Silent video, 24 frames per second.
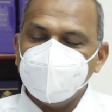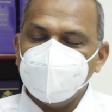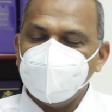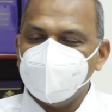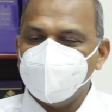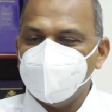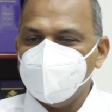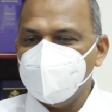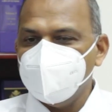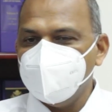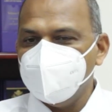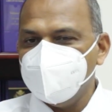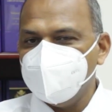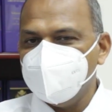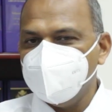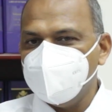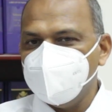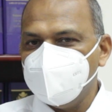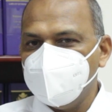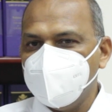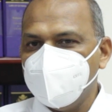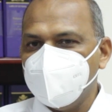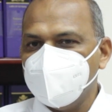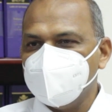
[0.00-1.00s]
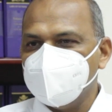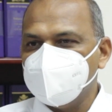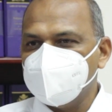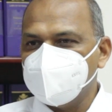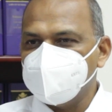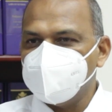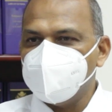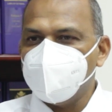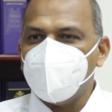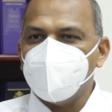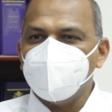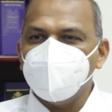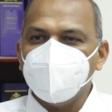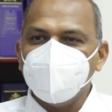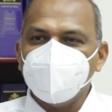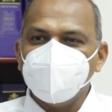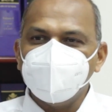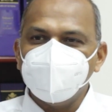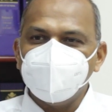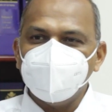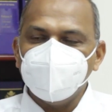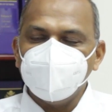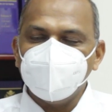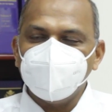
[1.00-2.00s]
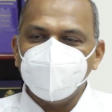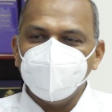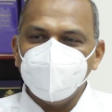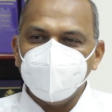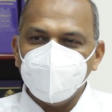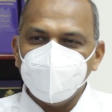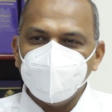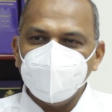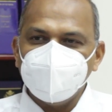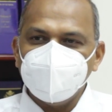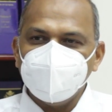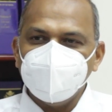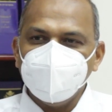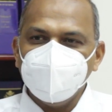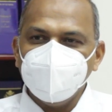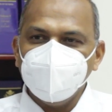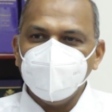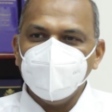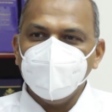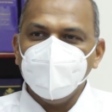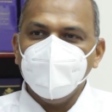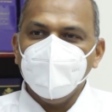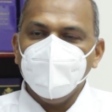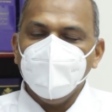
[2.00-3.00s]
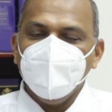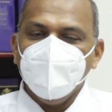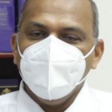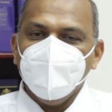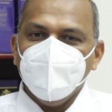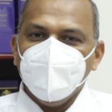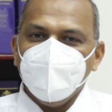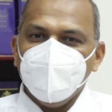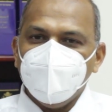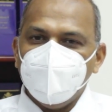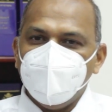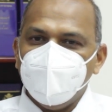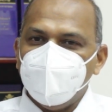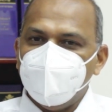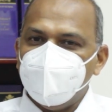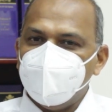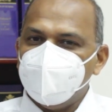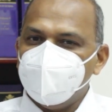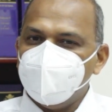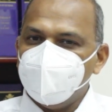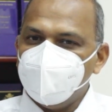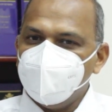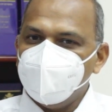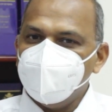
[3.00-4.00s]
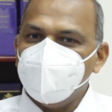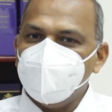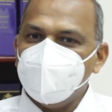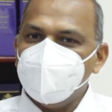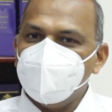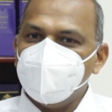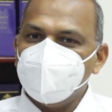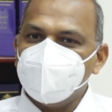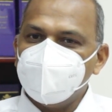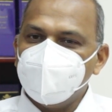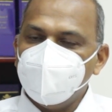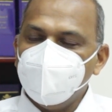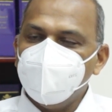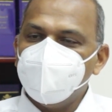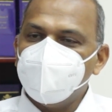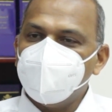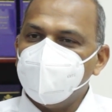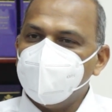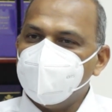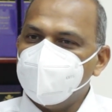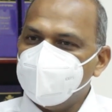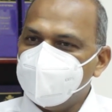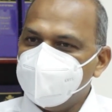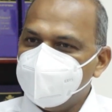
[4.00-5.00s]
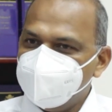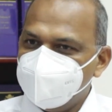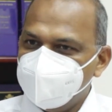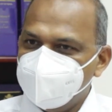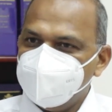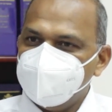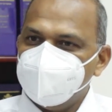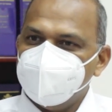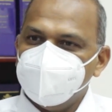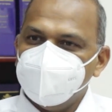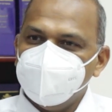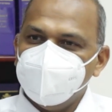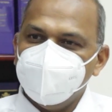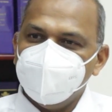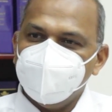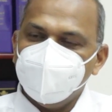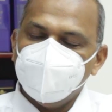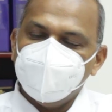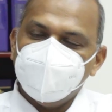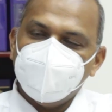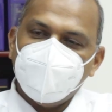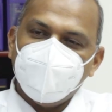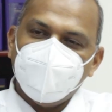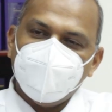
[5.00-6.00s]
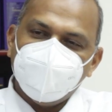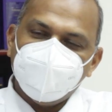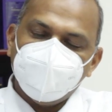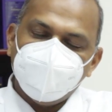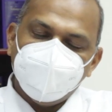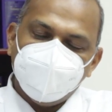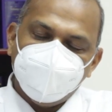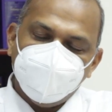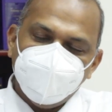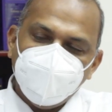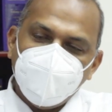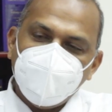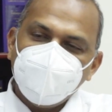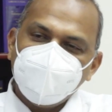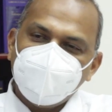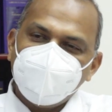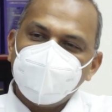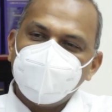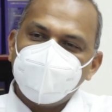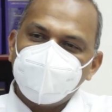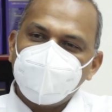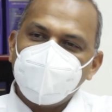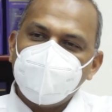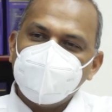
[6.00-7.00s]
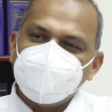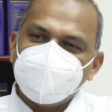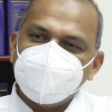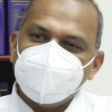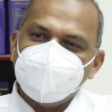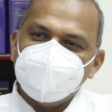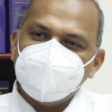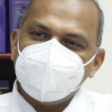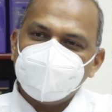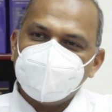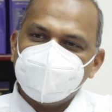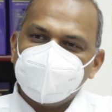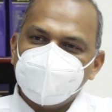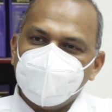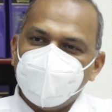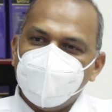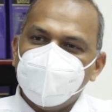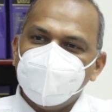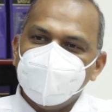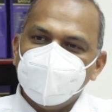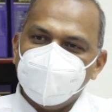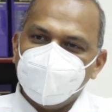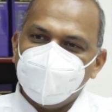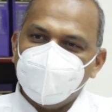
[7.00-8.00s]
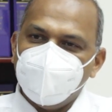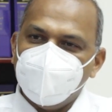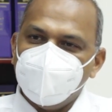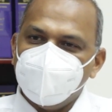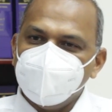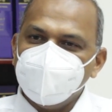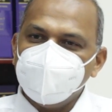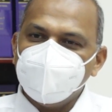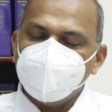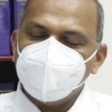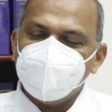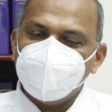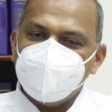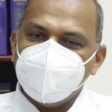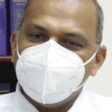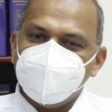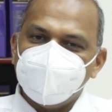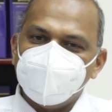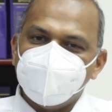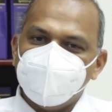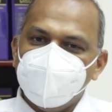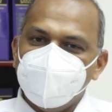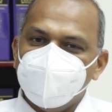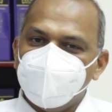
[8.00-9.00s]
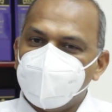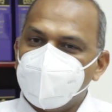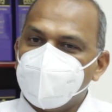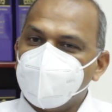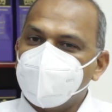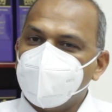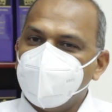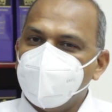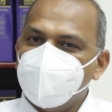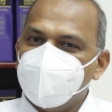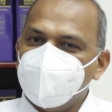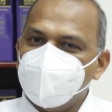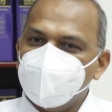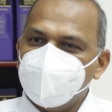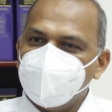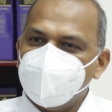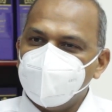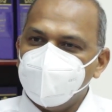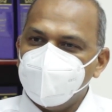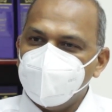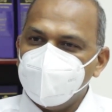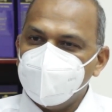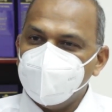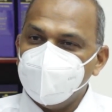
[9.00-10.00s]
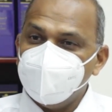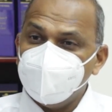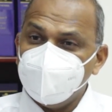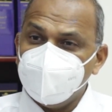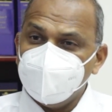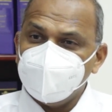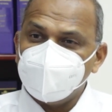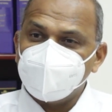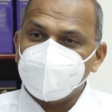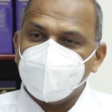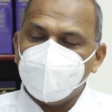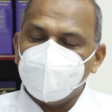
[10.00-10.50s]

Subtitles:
They have been doing swabbing for the community, and we'll keep a medical presence on the ground. We have been working with the village